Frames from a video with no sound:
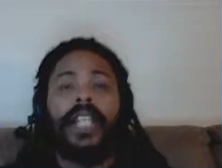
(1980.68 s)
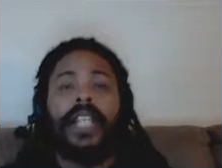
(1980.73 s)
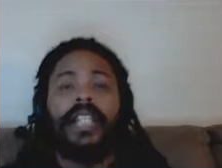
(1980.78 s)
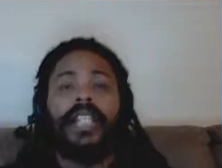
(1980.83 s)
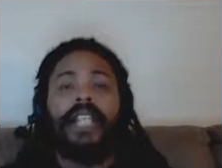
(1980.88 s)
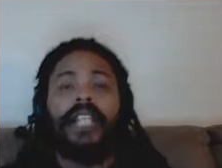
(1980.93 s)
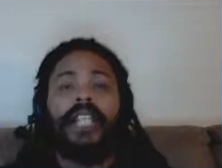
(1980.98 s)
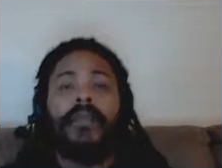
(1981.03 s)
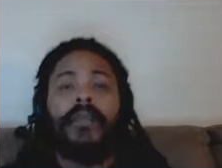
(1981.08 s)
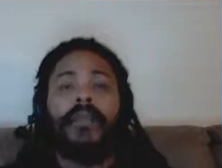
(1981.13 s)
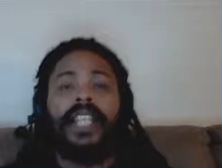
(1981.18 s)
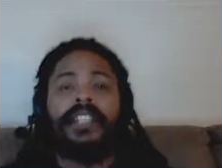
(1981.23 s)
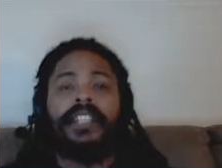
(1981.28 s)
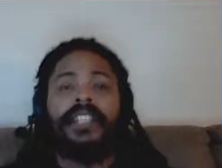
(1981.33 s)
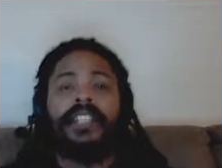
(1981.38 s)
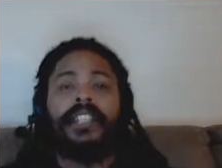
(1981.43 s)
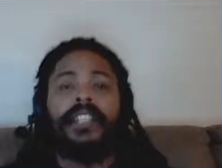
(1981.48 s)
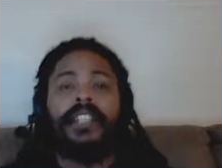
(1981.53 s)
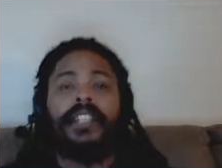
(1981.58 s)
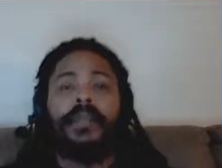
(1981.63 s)
we're getting on
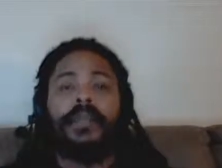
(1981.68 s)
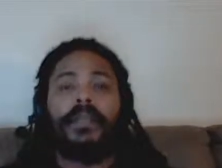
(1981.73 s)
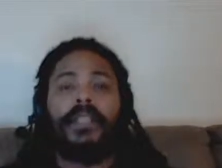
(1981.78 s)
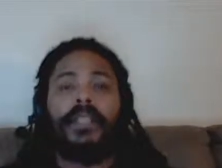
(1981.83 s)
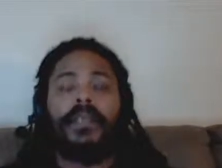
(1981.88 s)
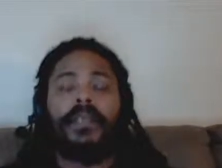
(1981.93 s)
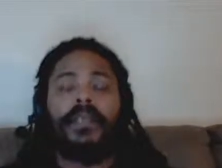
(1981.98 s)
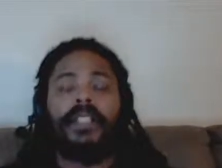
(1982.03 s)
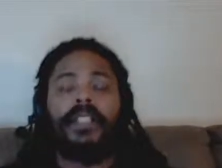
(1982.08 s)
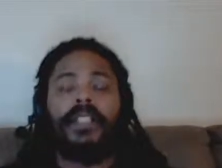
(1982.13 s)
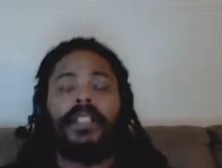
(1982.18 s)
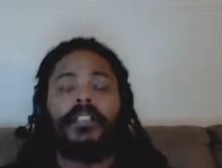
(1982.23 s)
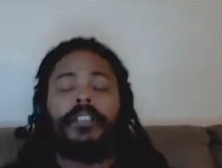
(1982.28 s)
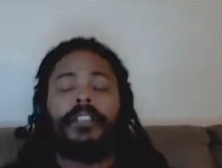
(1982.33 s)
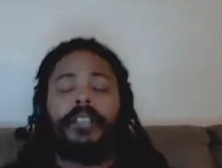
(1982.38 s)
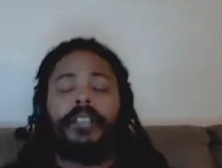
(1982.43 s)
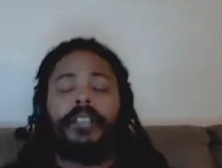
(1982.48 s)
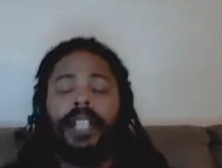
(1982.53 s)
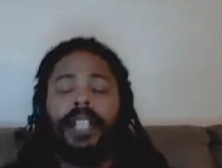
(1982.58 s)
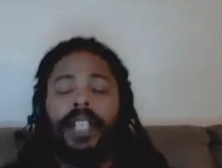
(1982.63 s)
past the 30-minute
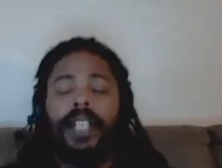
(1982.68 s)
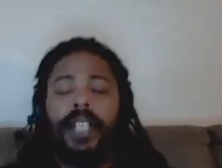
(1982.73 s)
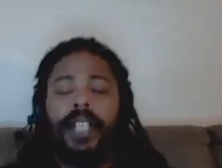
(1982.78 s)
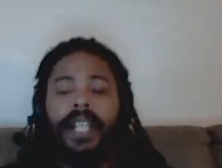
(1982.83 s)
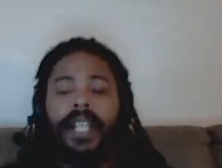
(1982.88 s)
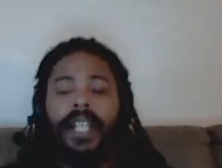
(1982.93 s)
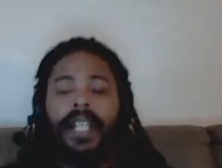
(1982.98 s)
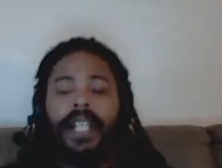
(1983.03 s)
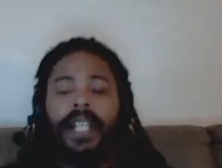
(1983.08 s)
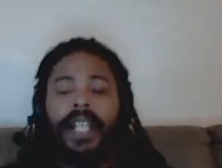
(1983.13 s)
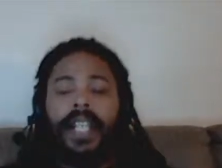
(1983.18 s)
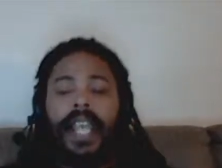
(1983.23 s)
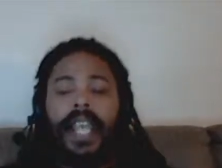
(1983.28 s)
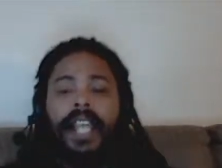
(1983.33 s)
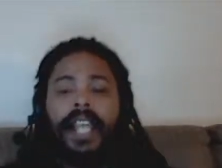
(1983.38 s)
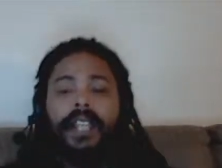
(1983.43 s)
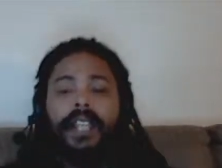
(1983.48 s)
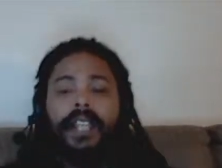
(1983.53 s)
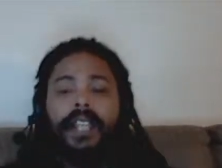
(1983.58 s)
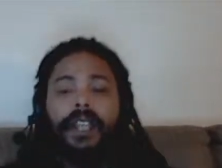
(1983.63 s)
mark,
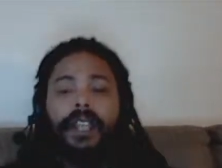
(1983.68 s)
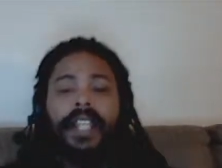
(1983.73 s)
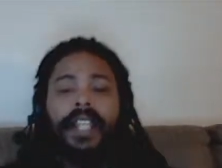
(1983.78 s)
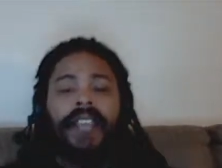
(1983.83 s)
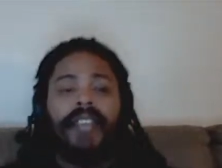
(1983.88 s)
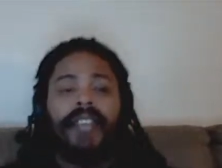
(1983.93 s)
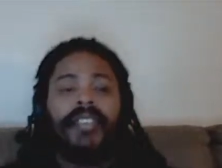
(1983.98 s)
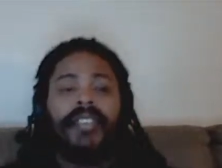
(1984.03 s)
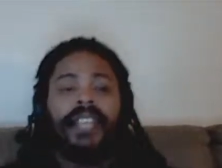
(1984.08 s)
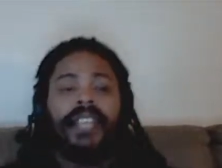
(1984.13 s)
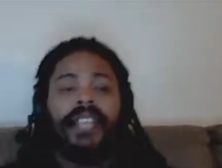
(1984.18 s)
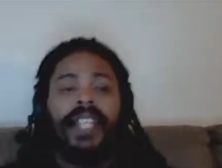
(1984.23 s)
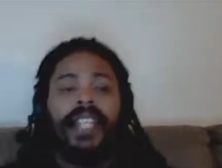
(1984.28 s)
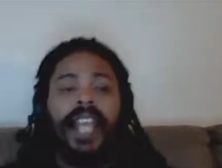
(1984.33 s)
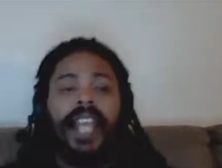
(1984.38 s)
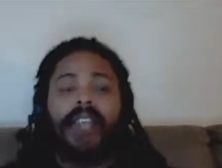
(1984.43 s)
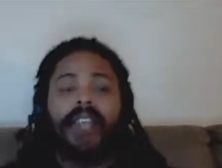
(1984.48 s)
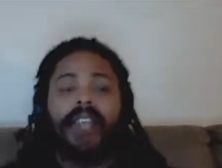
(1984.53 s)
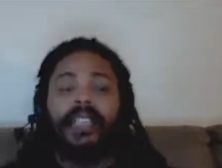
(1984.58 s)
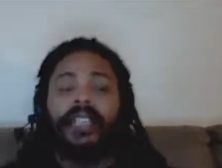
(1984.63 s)
and I'm going to have to
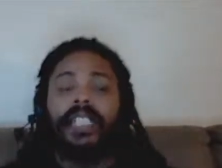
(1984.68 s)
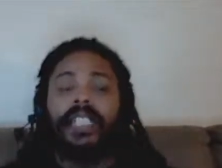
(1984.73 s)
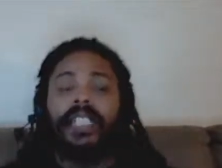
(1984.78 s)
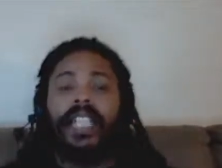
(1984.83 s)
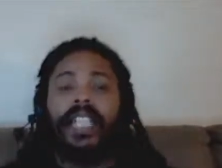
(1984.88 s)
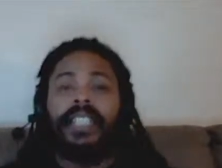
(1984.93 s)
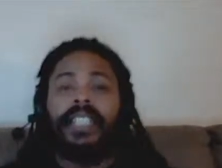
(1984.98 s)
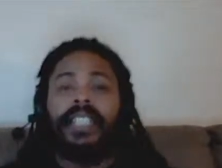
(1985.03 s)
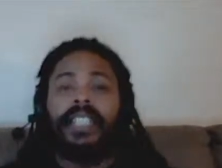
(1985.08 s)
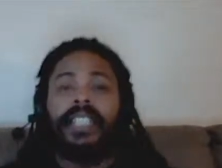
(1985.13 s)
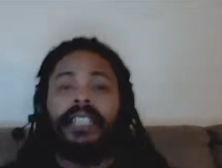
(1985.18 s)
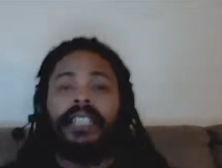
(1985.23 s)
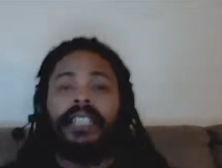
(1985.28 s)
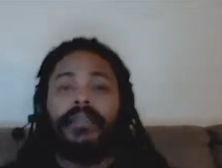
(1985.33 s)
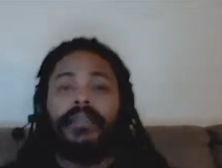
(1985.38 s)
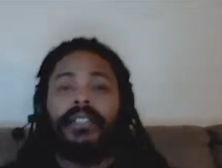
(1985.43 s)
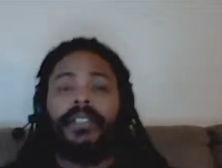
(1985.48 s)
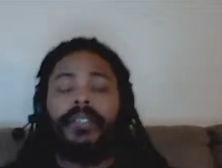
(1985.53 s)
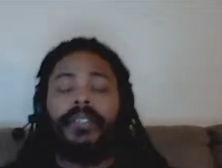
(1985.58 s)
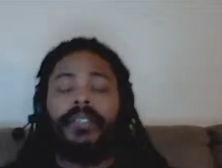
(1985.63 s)
say I really liked
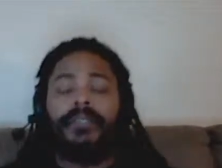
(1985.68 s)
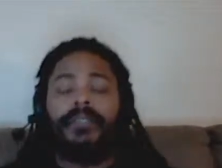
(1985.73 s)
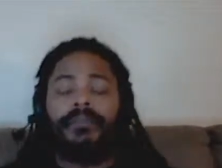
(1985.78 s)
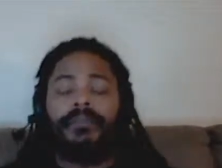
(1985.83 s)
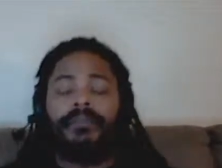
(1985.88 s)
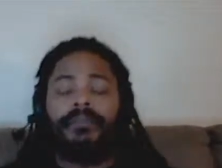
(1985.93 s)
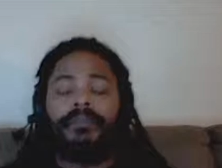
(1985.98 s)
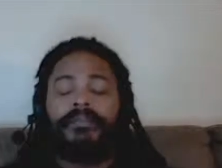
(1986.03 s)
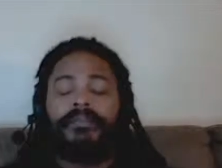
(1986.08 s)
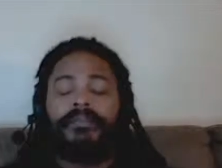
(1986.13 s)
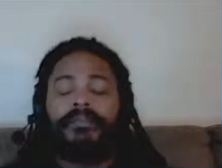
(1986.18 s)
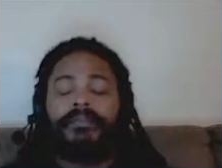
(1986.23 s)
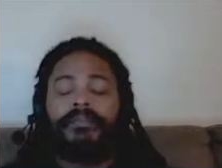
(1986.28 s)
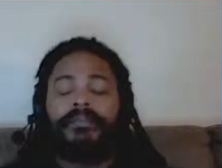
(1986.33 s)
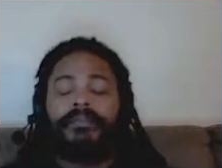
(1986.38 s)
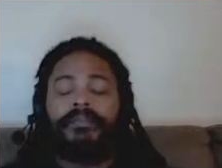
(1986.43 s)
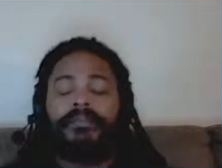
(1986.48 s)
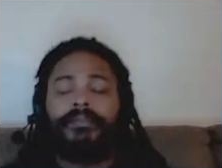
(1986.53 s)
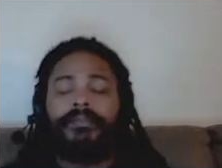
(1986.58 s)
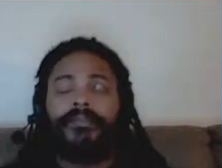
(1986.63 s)
this episode.
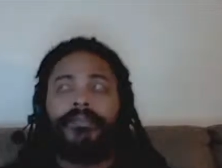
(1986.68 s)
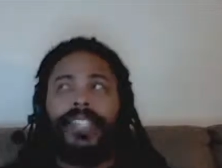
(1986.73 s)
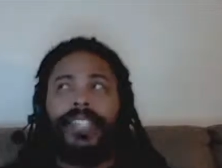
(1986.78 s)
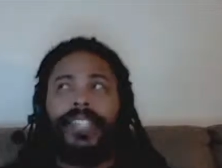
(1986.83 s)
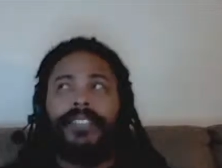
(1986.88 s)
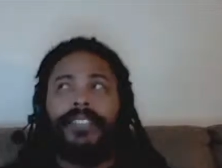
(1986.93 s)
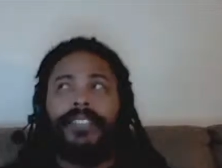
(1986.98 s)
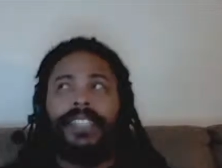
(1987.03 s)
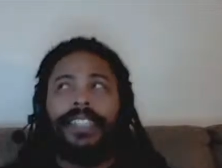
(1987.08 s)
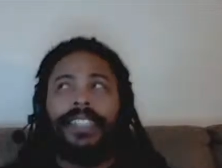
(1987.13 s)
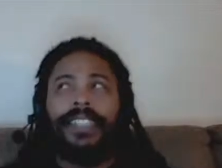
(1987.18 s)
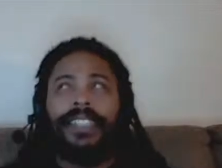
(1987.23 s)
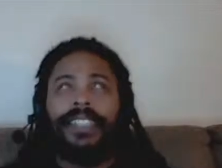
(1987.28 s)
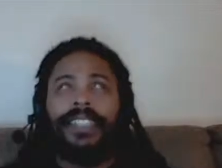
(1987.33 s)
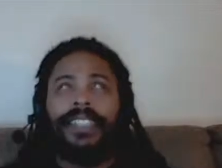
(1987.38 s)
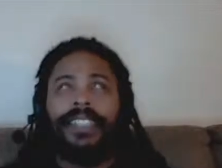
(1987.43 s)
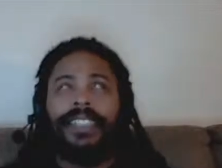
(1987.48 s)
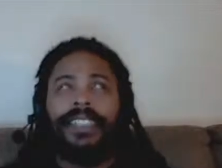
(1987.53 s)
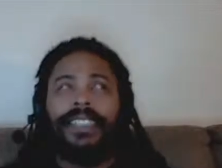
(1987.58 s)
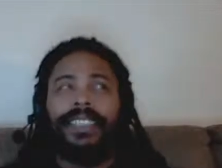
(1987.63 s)
I
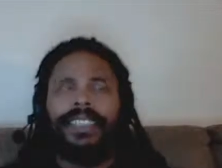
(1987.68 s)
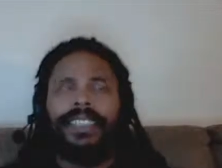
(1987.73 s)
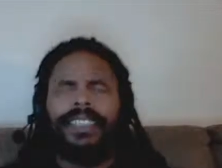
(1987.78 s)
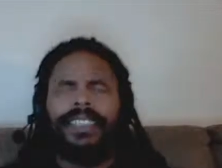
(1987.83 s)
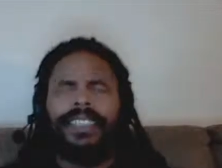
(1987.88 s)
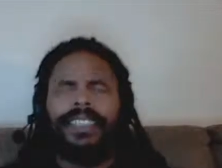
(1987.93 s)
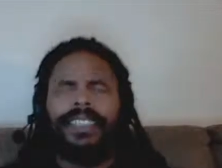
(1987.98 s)
really did.